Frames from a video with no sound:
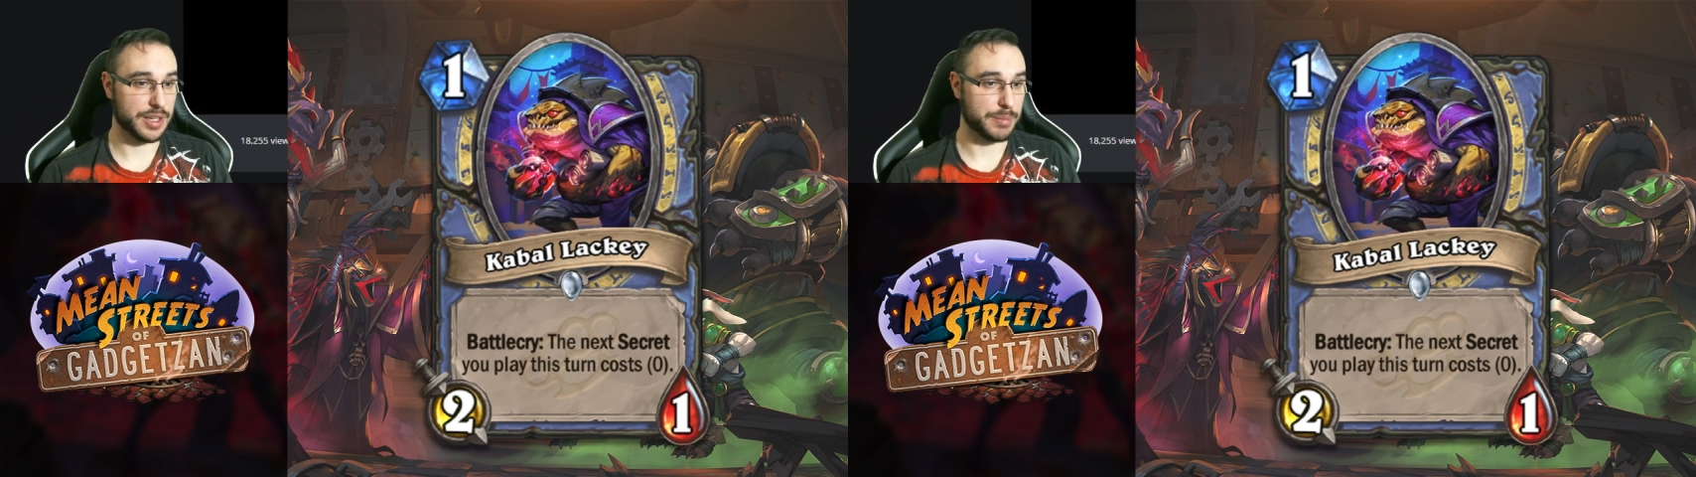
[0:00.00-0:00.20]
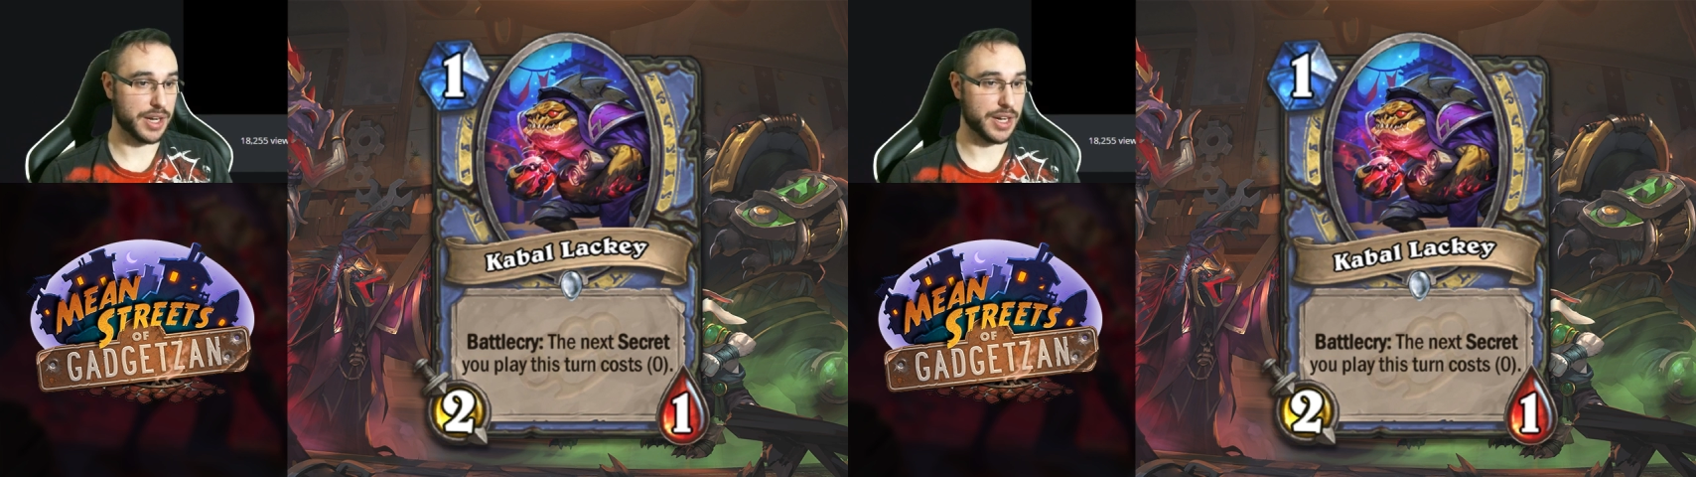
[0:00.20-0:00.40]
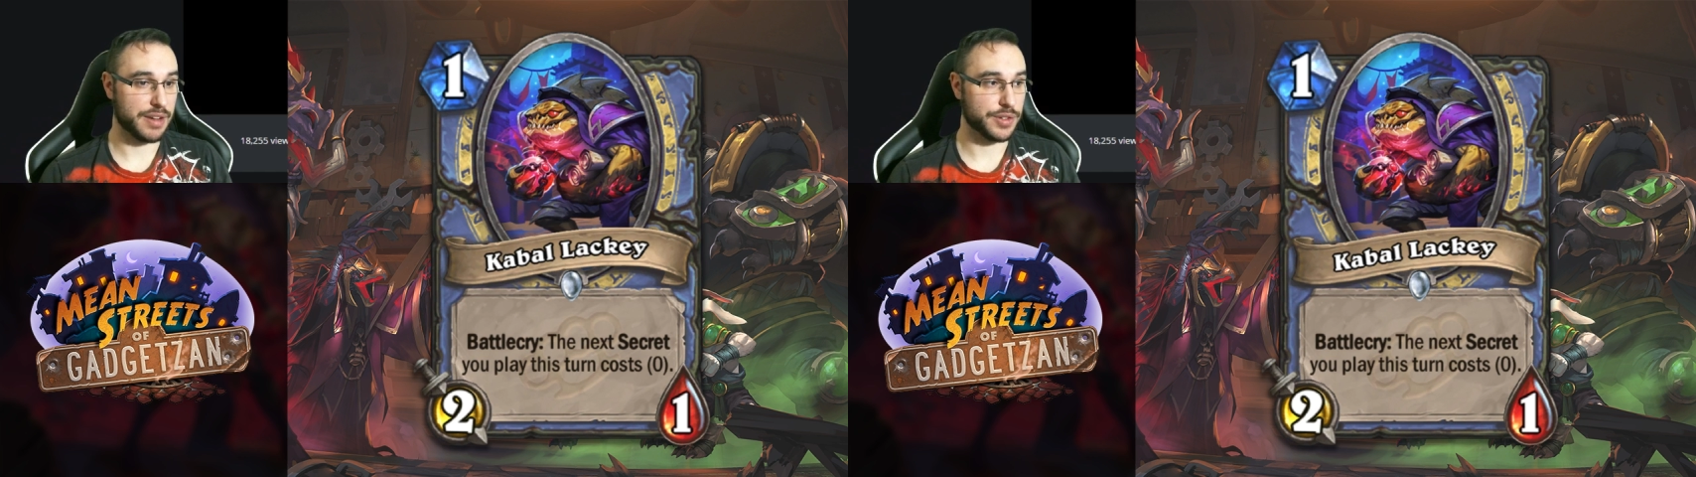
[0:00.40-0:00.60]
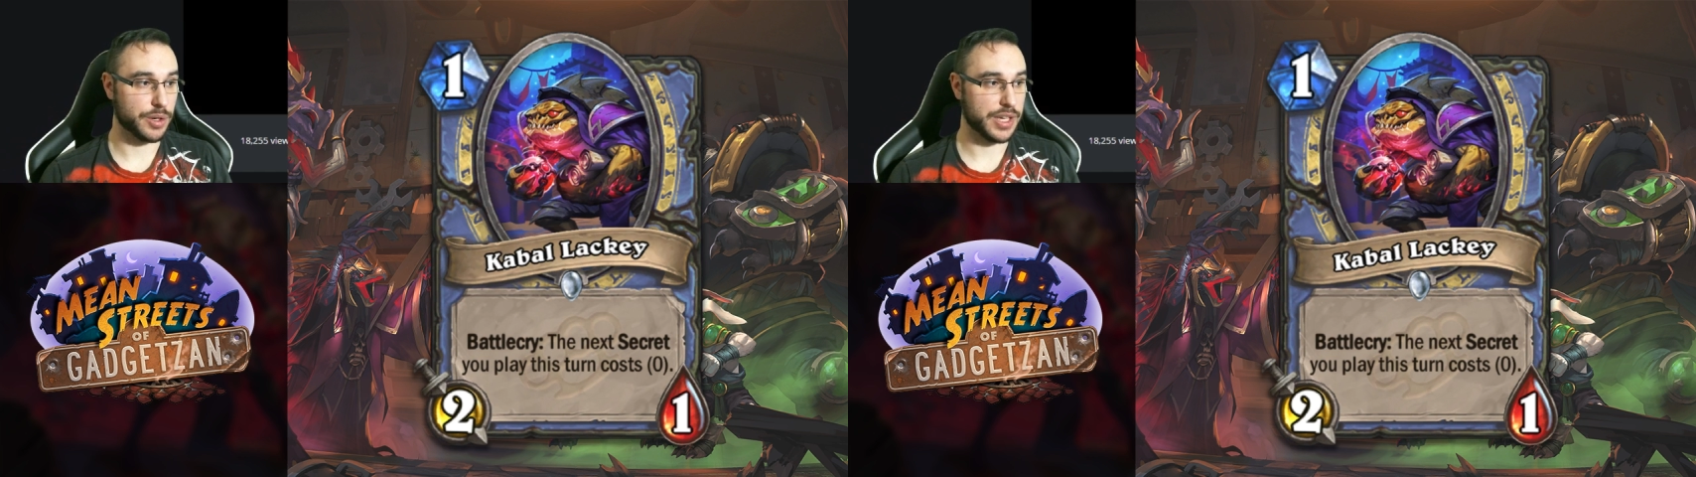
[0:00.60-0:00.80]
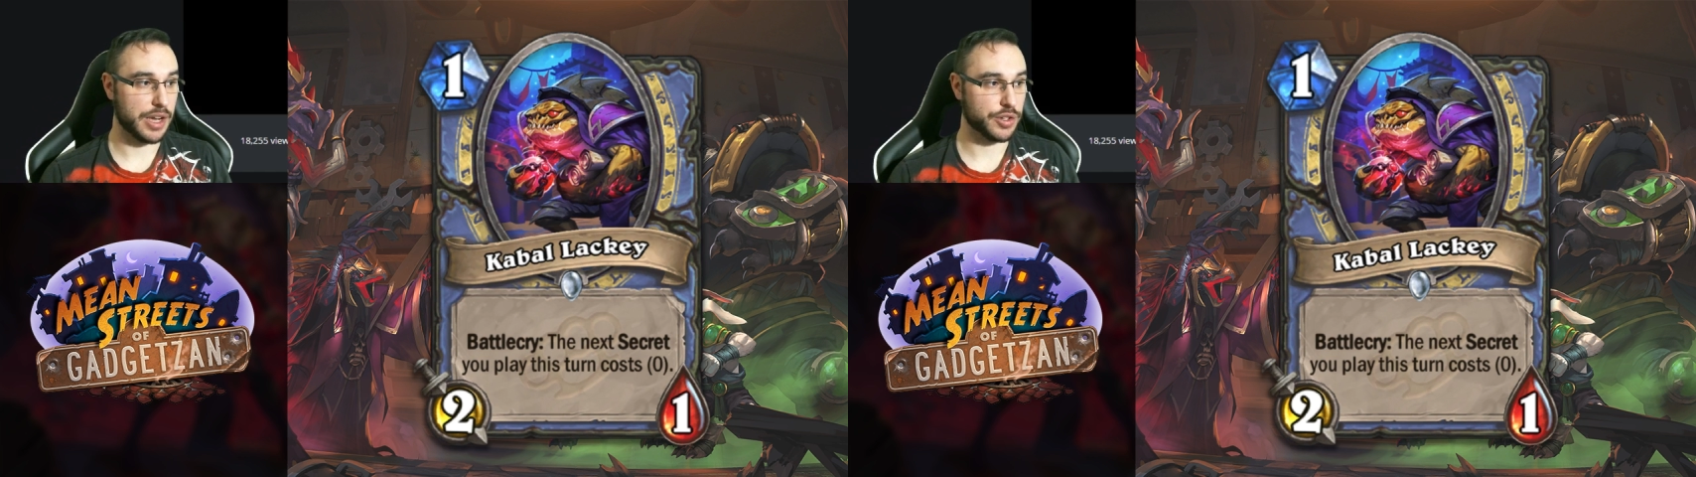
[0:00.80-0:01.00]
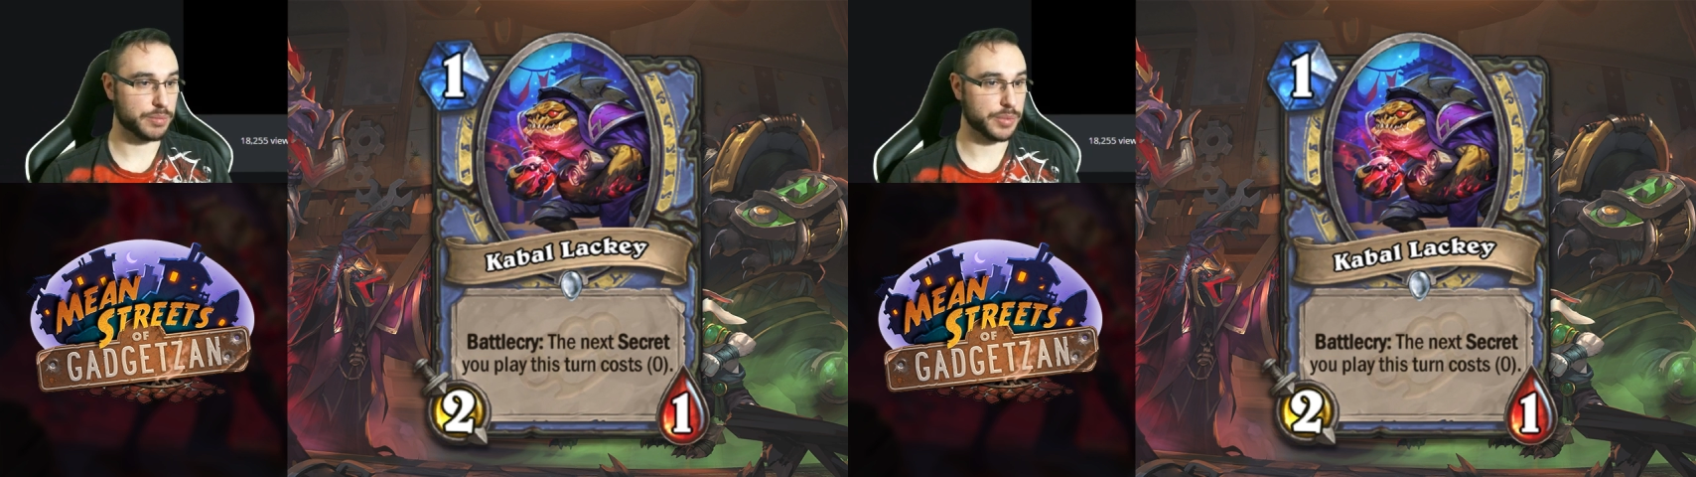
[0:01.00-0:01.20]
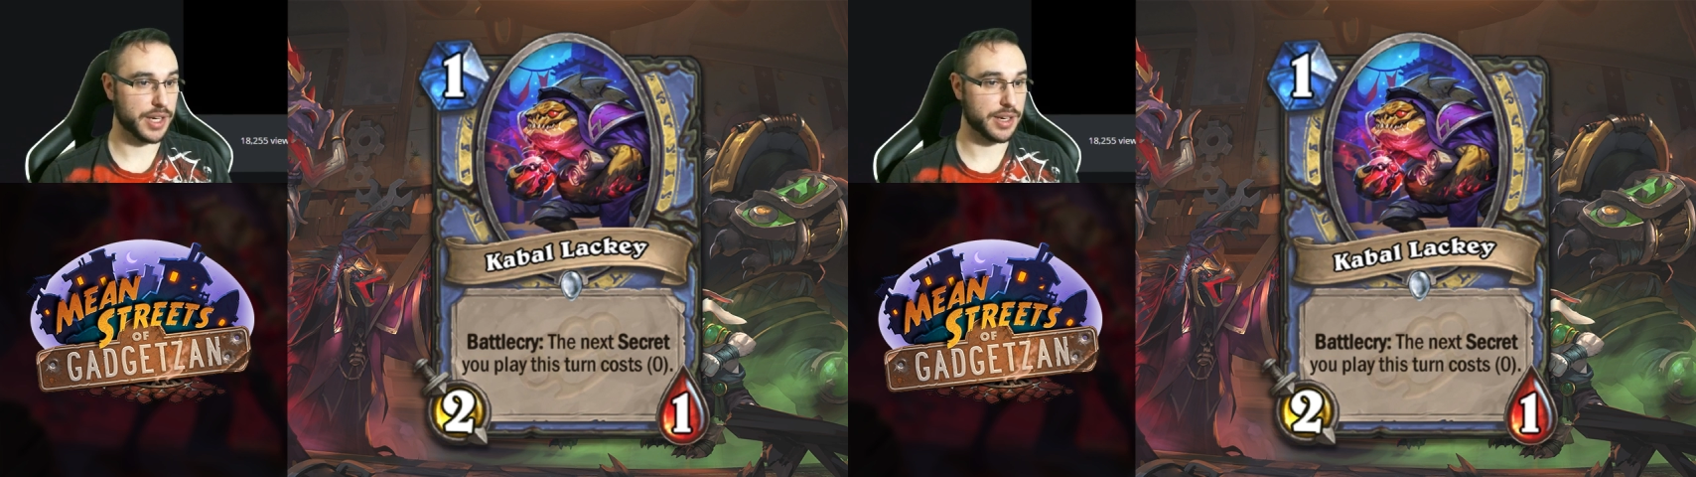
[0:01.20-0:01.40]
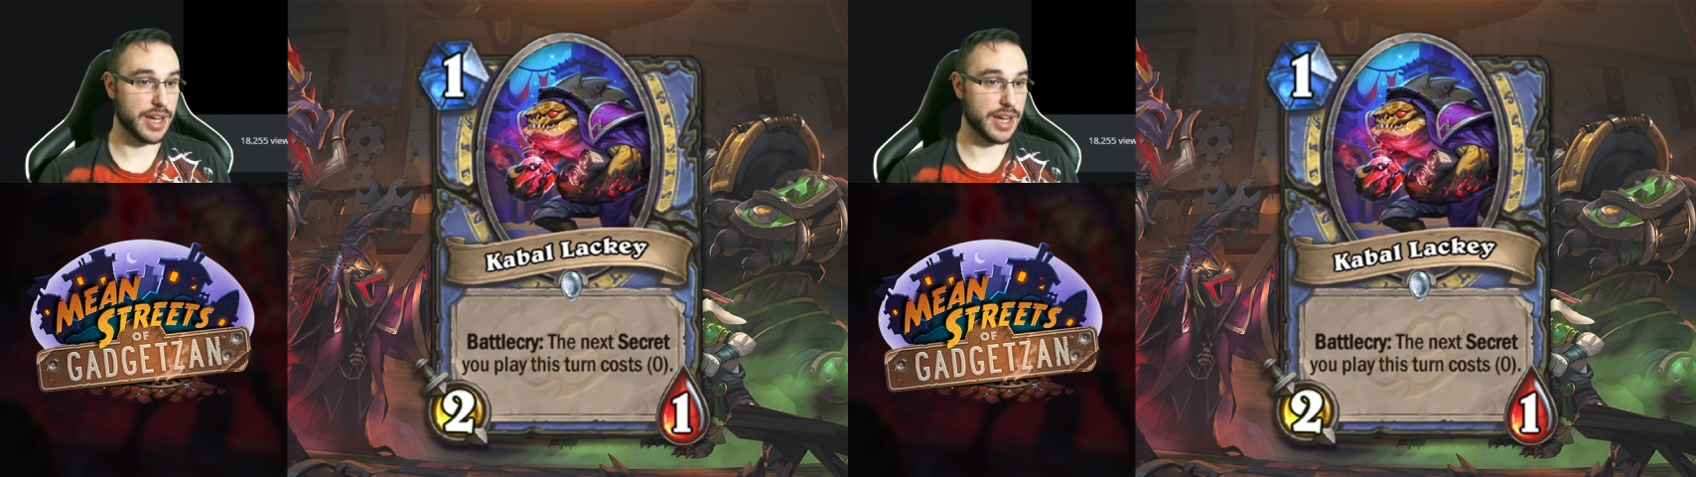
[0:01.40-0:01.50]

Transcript: might have no counterplay.